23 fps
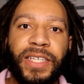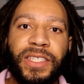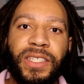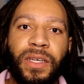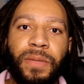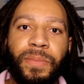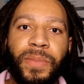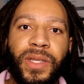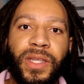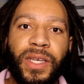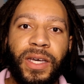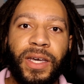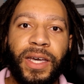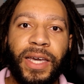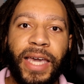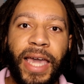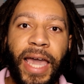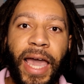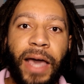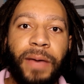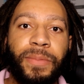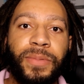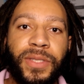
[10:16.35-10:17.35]
some of the
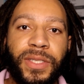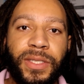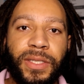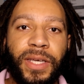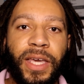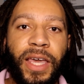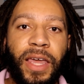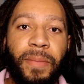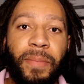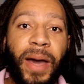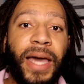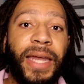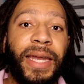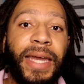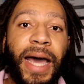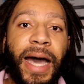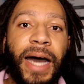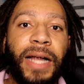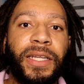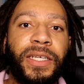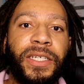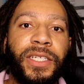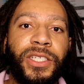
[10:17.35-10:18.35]
gaps in my
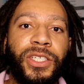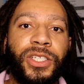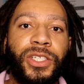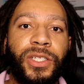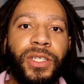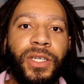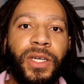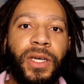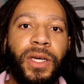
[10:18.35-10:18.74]
knowledge